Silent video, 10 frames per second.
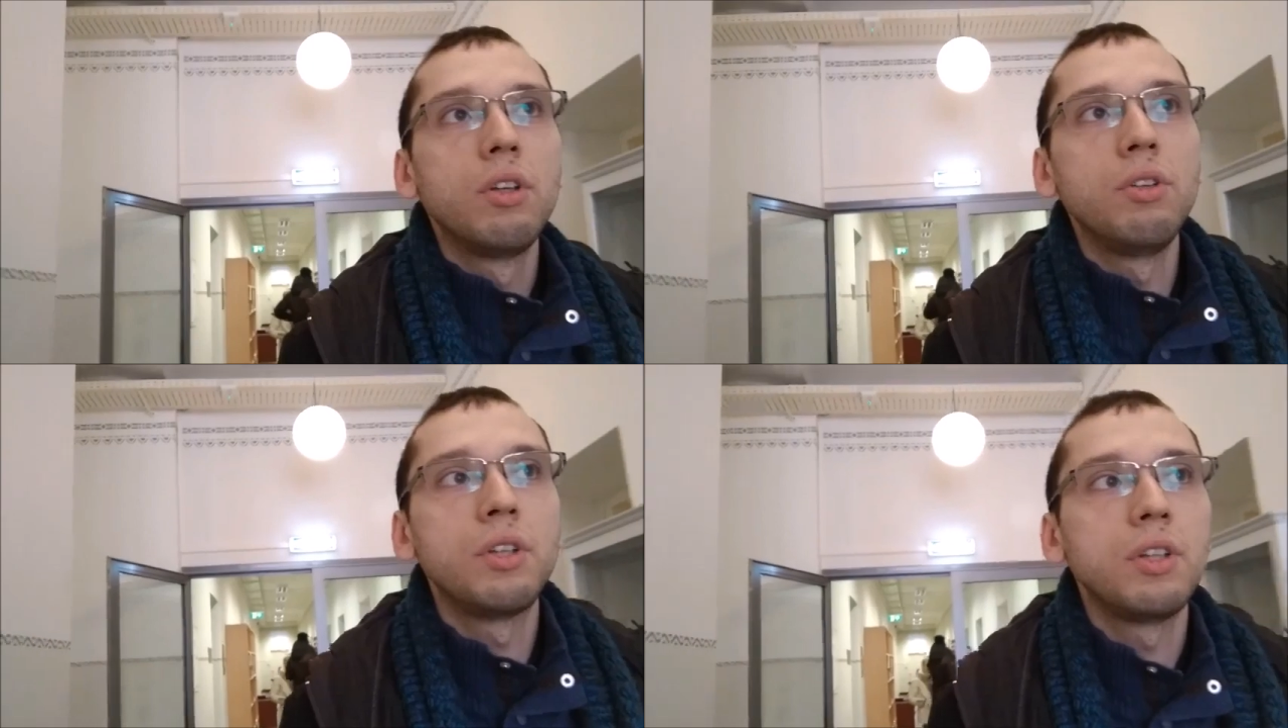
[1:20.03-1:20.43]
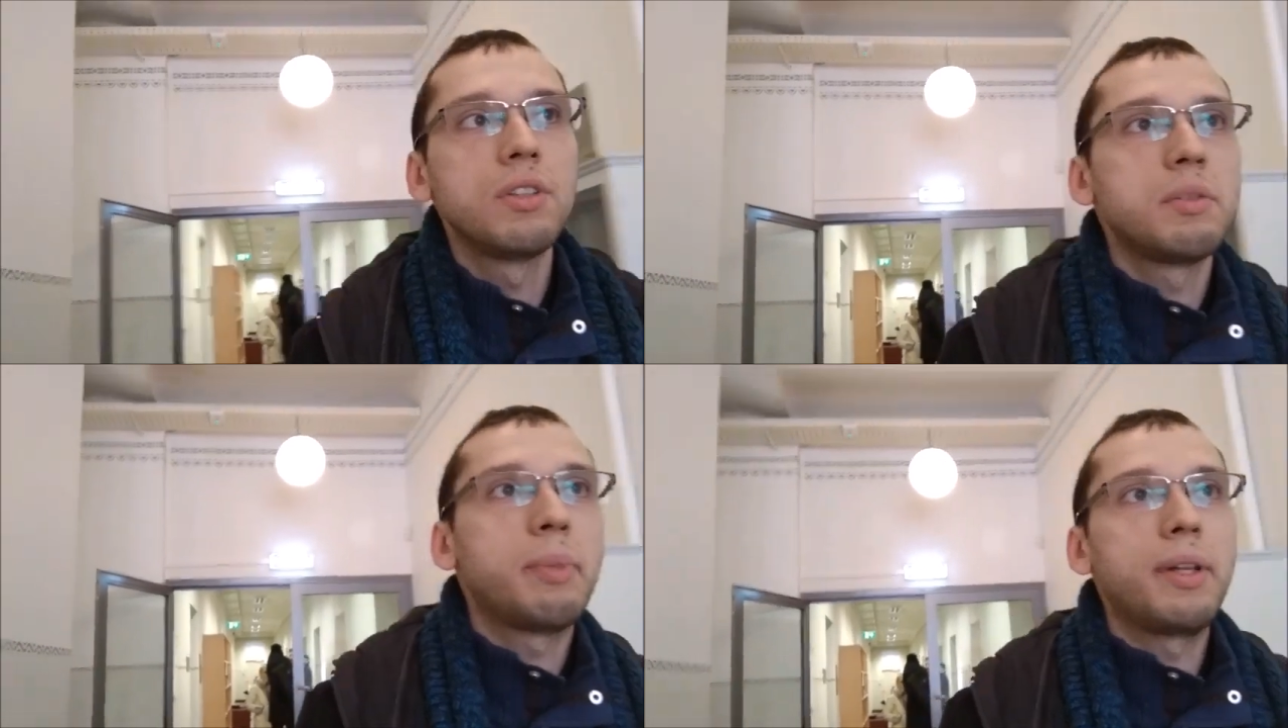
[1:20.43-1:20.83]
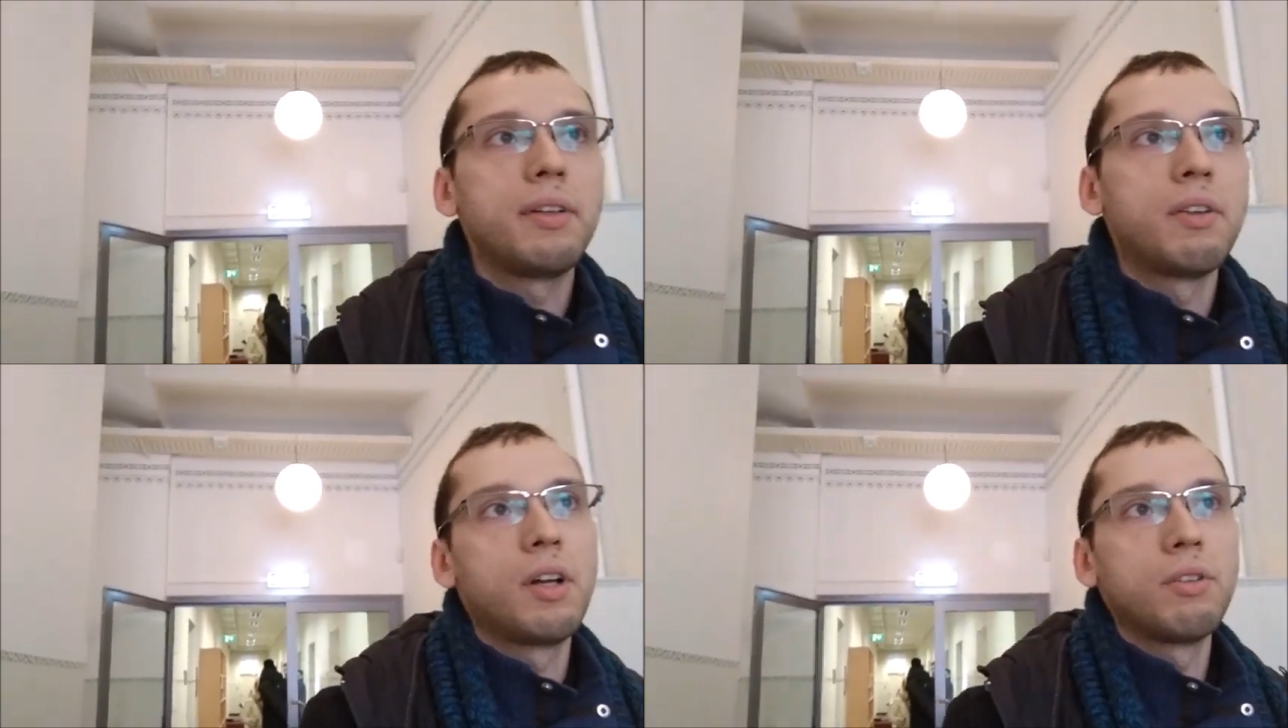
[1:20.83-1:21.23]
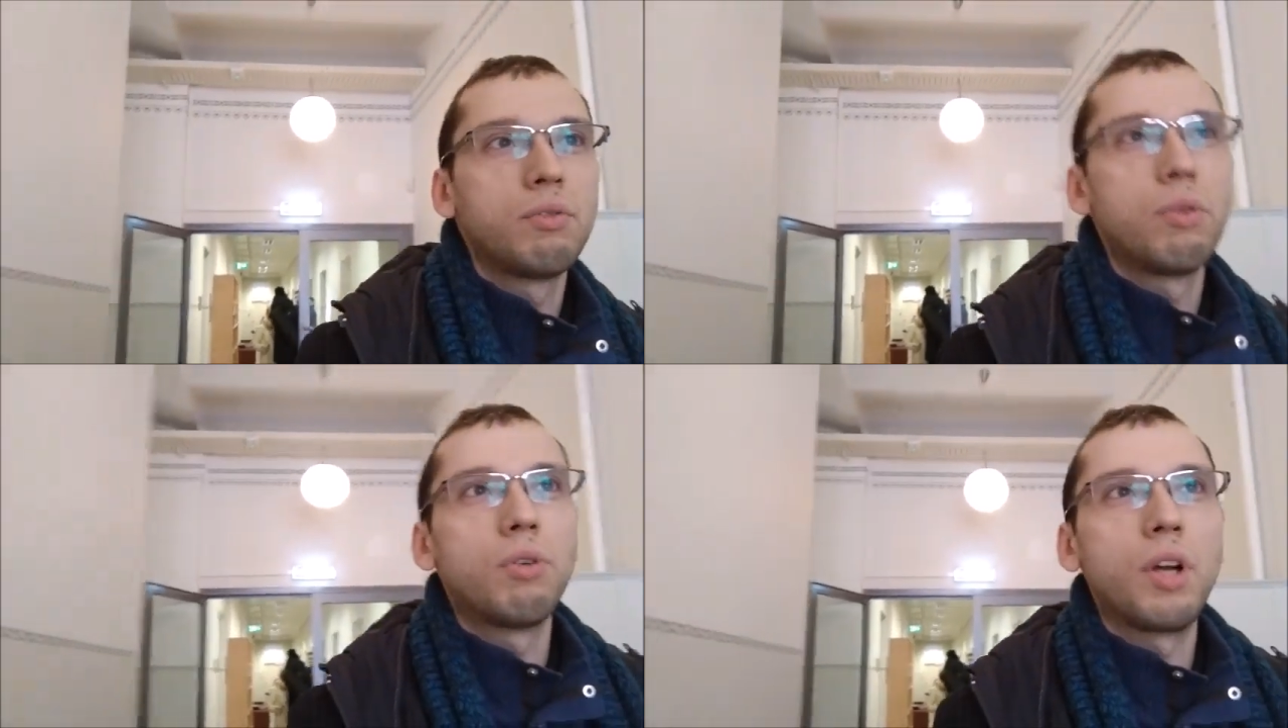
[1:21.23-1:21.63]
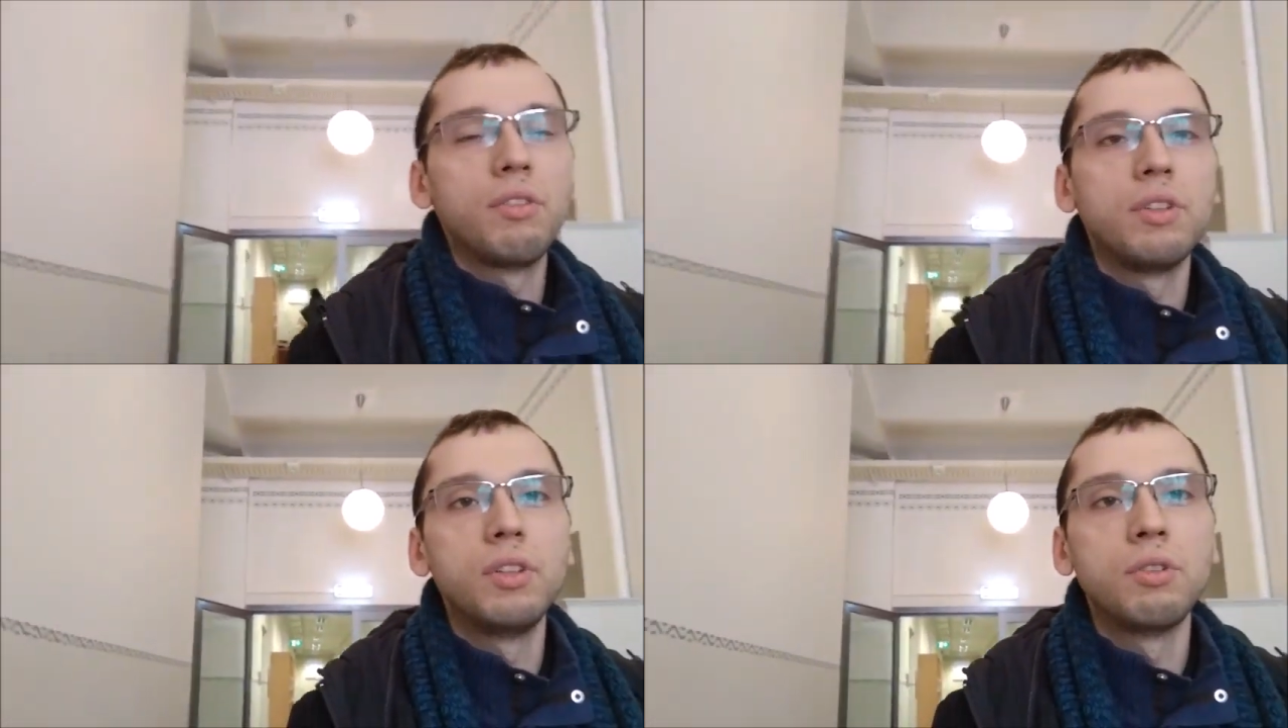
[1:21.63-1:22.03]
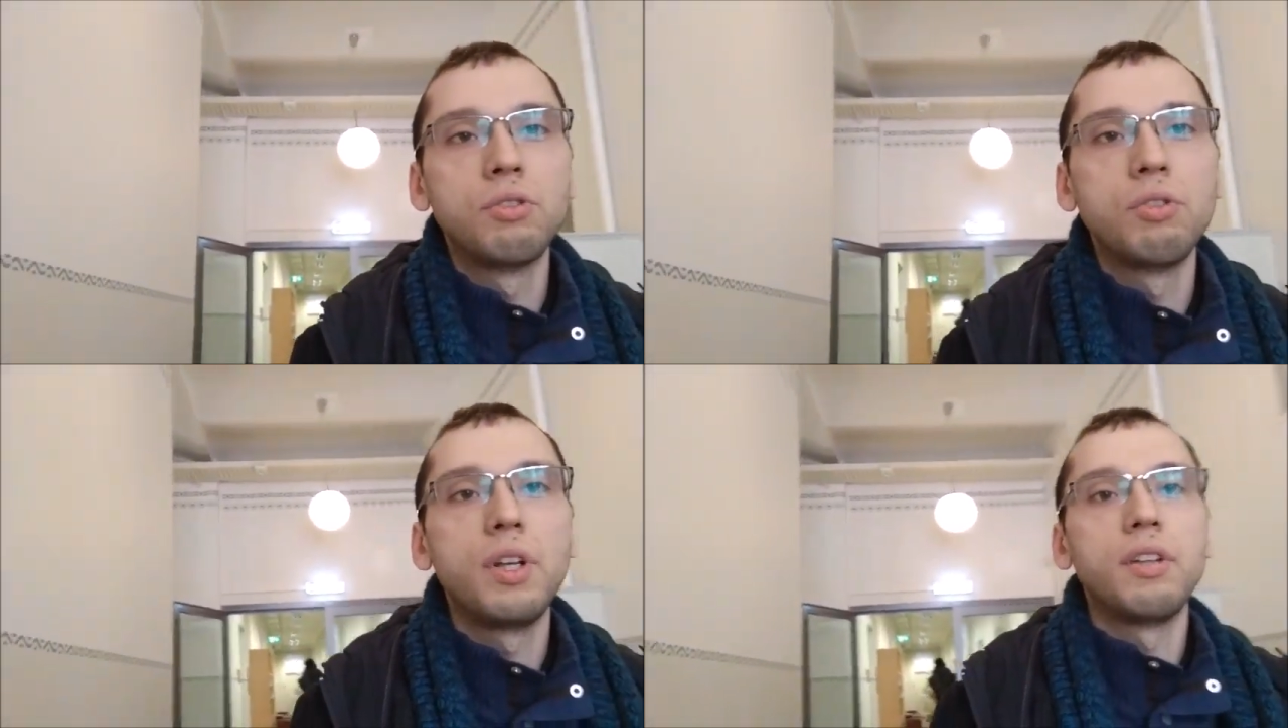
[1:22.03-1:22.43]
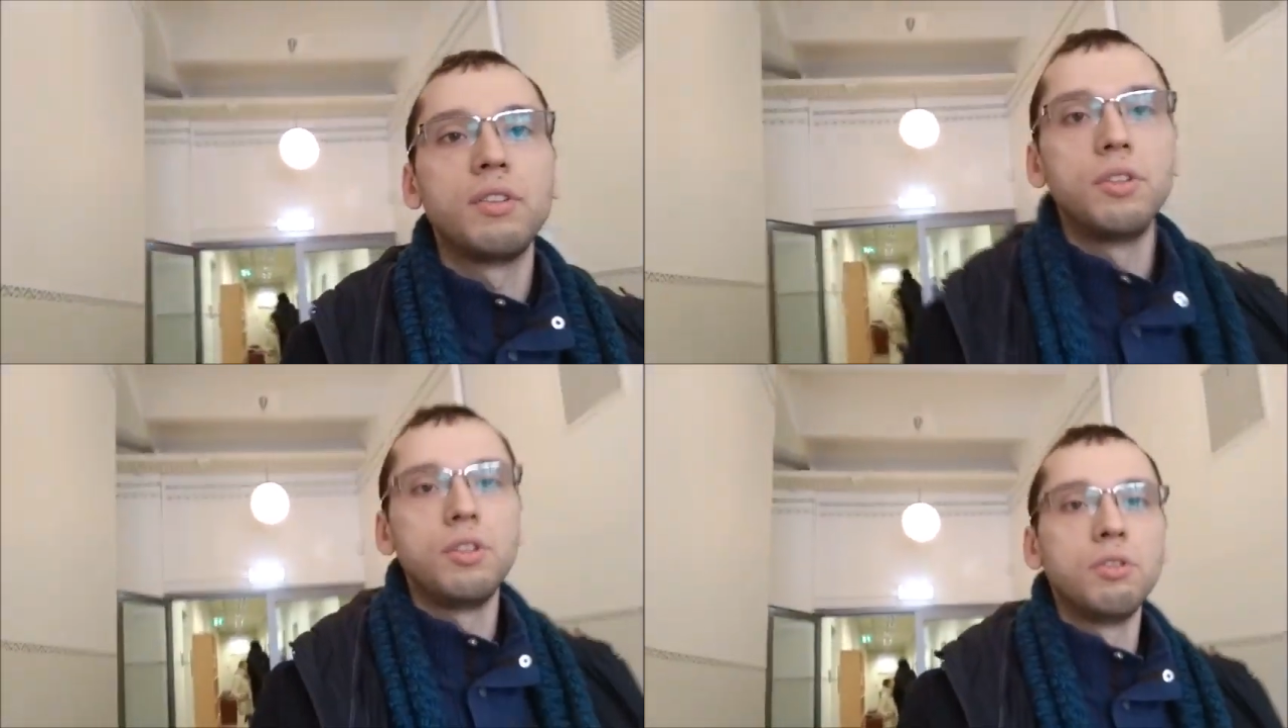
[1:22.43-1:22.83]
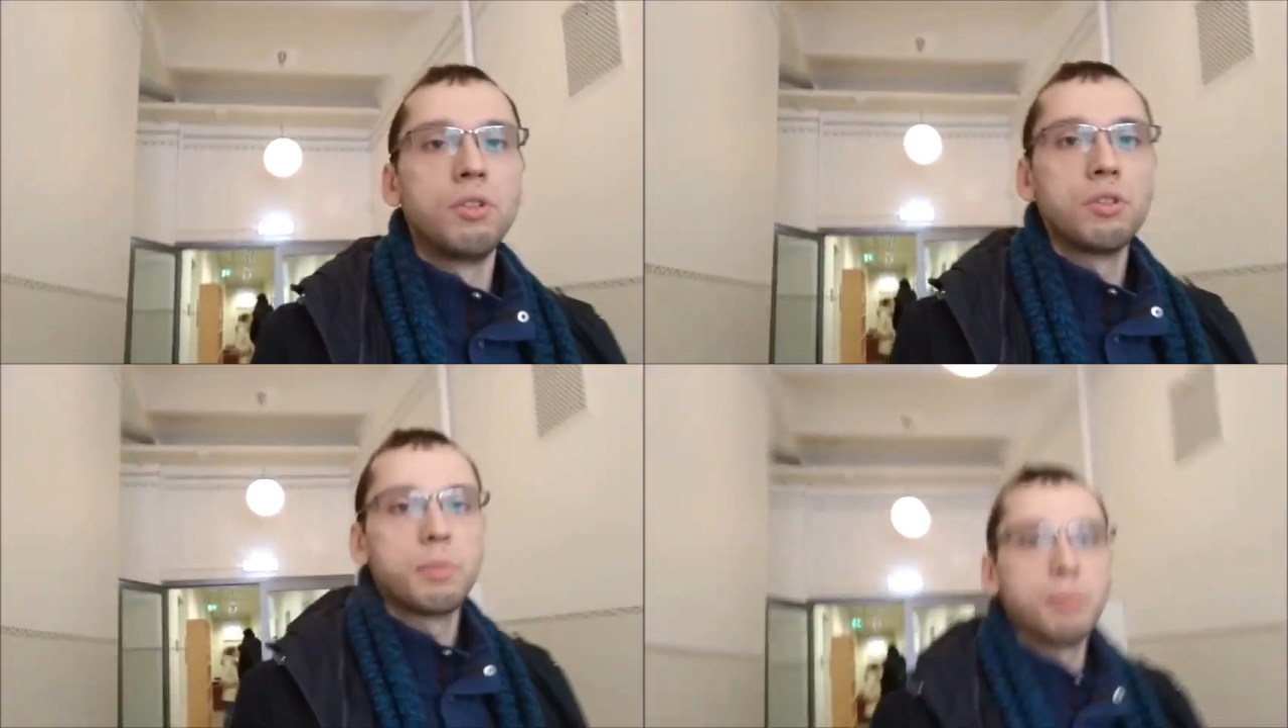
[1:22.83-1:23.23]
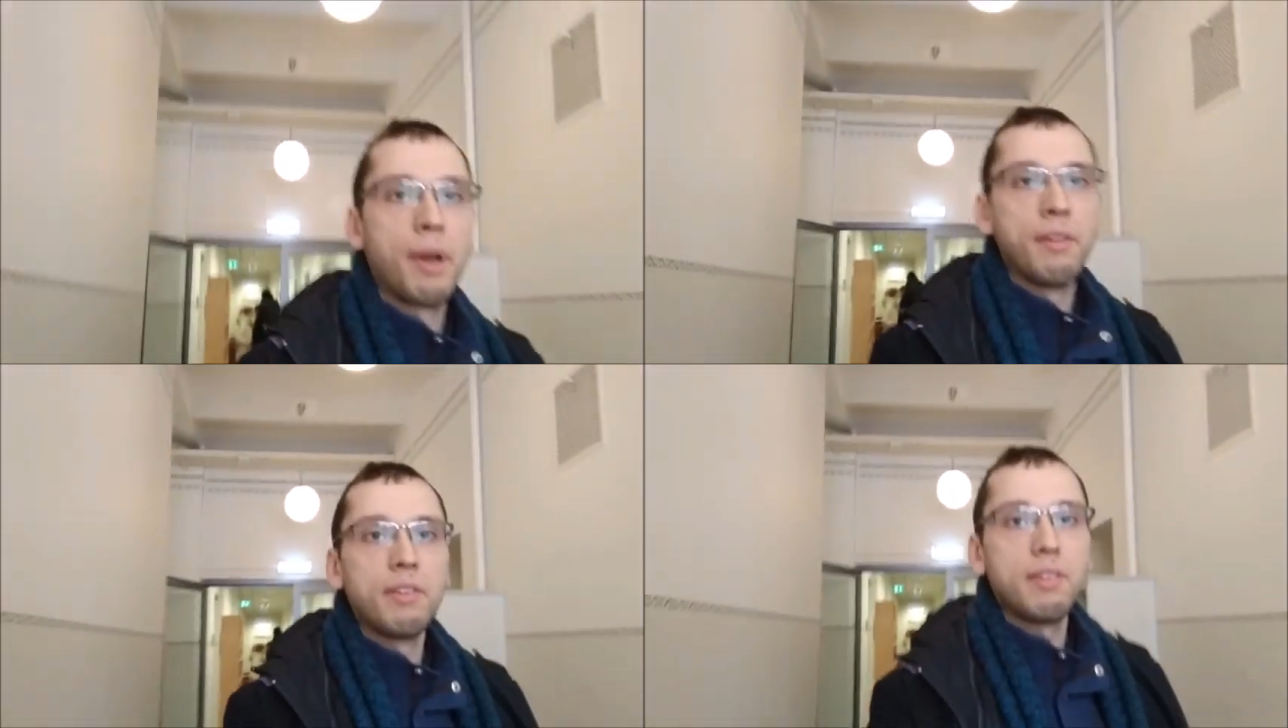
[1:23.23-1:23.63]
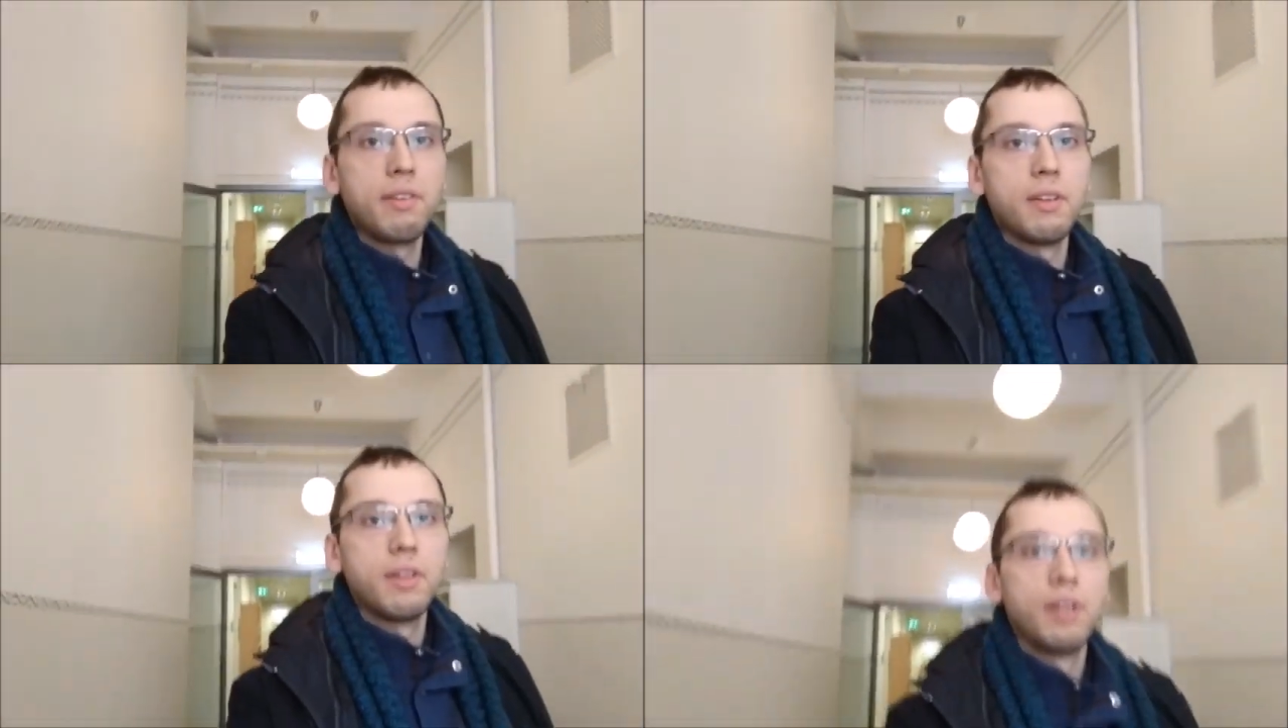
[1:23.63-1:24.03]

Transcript: you can spend around 400 or 300 euros per month.